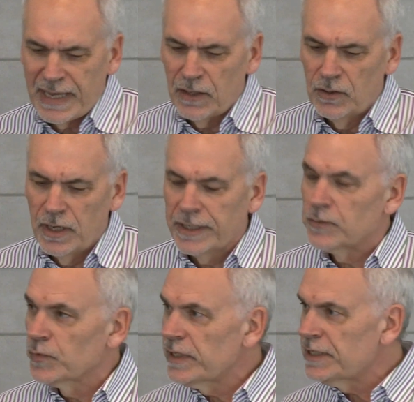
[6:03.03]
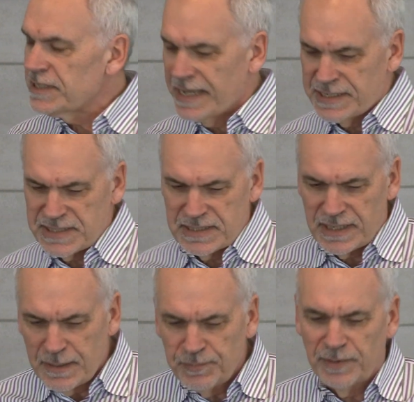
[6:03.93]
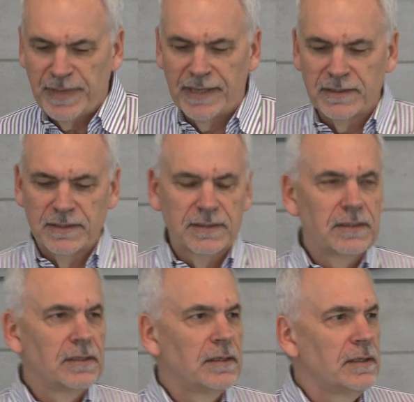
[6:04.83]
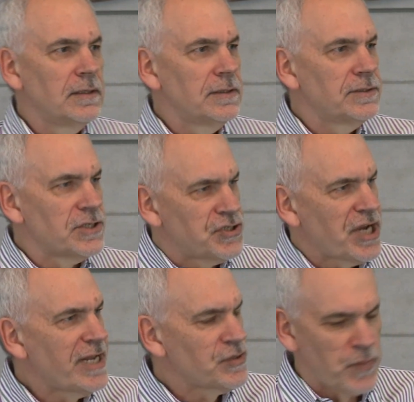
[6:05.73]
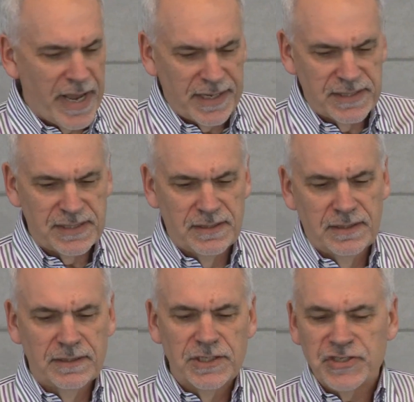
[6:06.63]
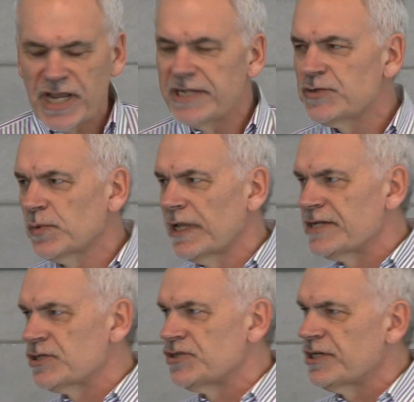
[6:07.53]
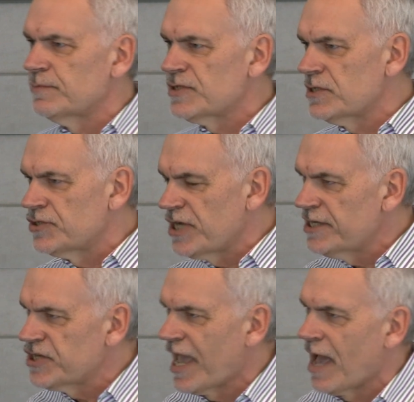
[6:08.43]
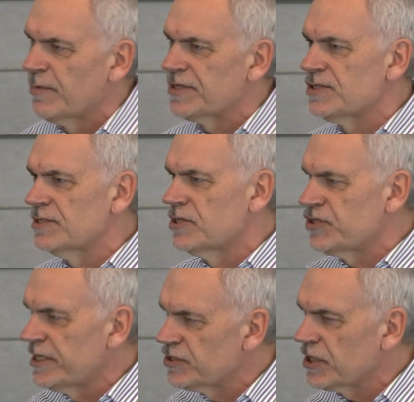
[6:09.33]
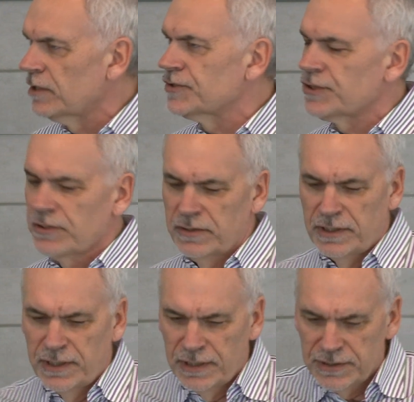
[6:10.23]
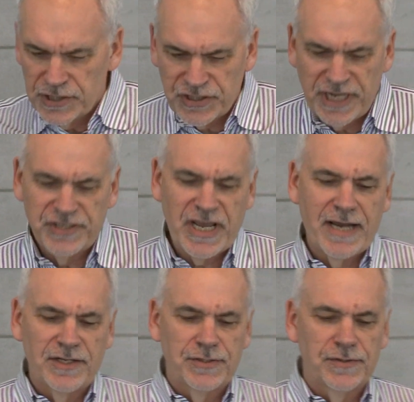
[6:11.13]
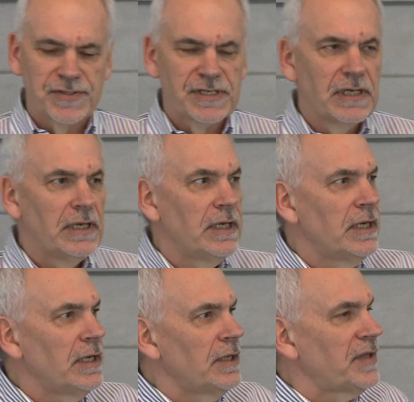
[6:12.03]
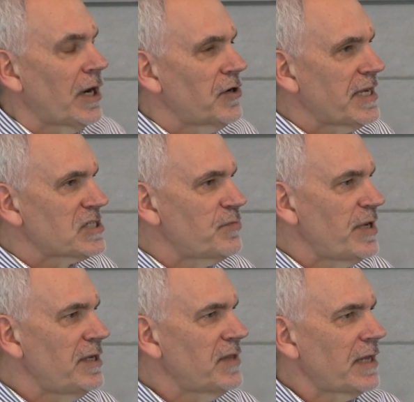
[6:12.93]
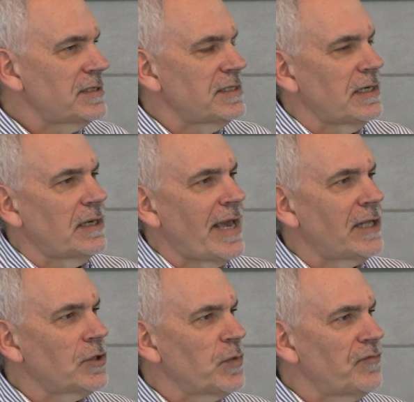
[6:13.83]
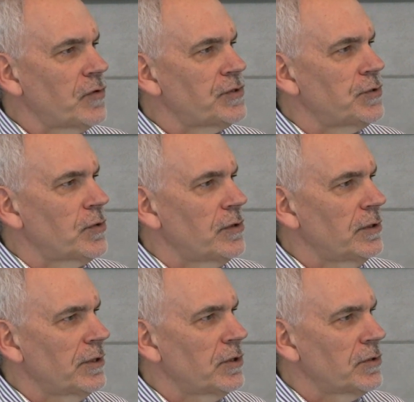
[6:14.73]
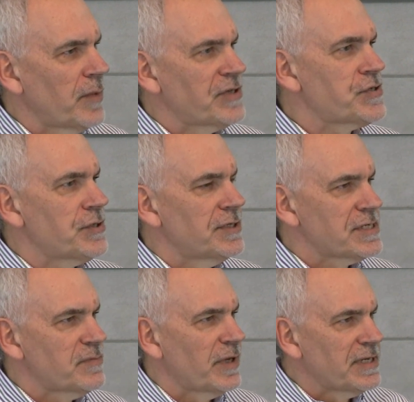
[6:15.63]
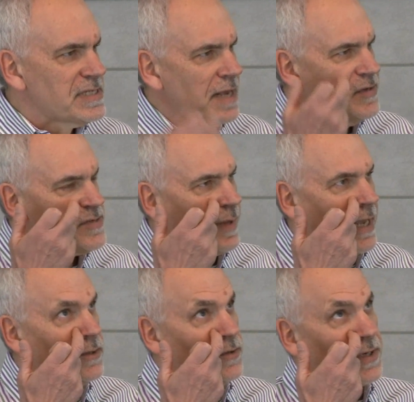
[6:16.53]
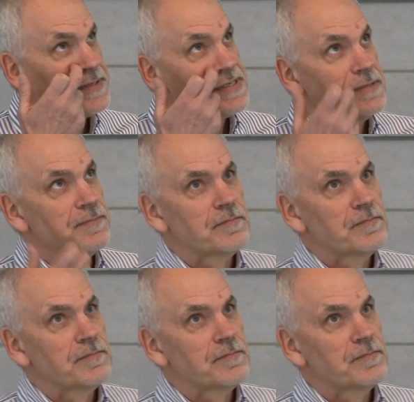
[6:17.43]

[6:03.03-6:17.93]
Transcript: how long it really takes to implement, to change regs, to change relationships, to change habits, to change culture, to change attitudes. The RDSP that Alan referred to earlier, the Registered Disability Savings Plan, took us